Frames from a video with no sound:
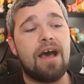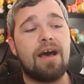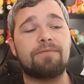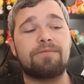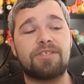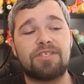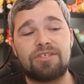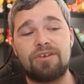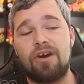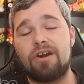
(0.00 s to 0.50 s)

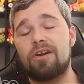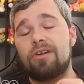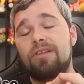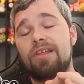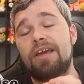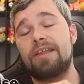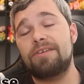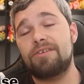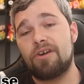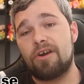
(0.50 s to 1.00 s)
of
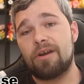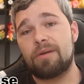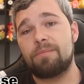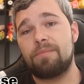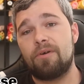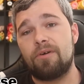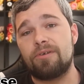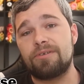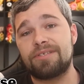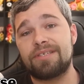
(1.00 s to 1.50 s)
Snarl and
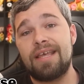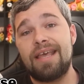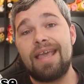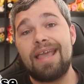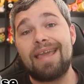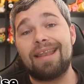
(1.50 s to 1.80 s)
Dark Pulse,